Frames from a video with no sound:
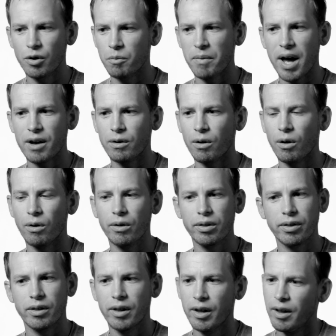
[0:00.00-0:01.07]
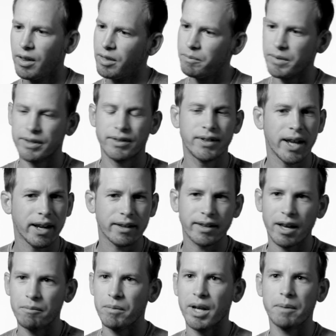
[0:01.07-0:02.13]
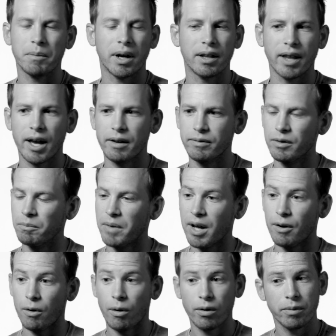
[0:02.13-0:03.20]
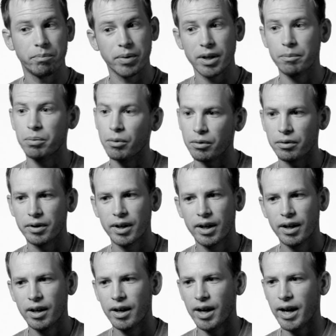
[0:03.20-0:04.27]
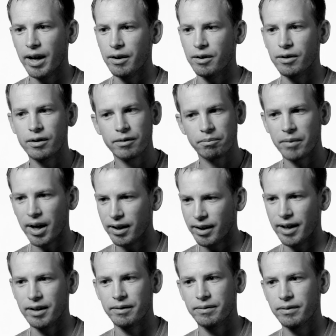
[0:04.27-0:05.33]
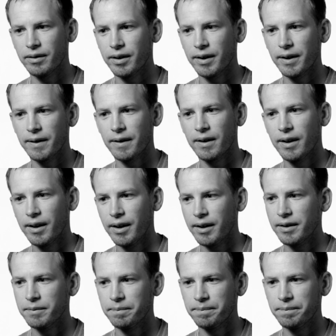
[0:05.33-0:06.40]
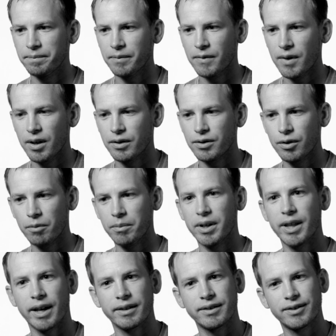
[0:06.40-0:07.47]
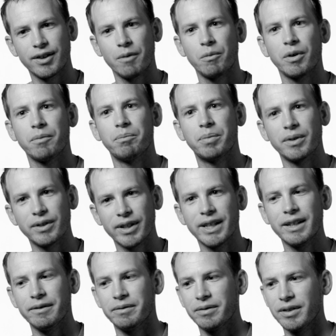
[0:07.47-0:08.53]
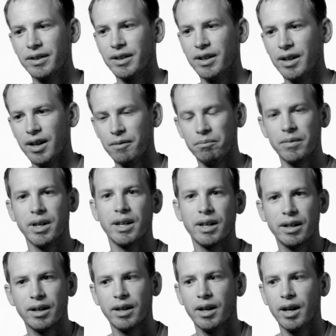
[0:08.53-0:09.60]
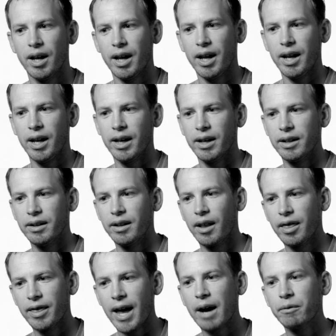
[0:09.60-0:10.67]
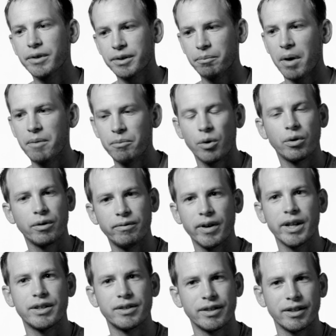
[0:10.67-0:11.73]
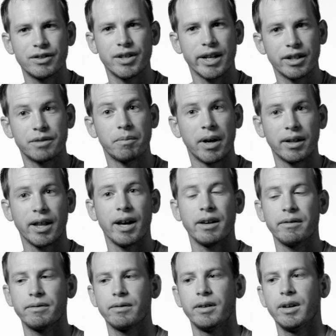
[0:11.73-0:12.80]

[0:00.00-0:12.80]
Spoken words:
No matter all the mistakes I had made in my life, no matter all the people I had hurt in my life, it showed me that someone believed in me. And that was my motivation to change my life.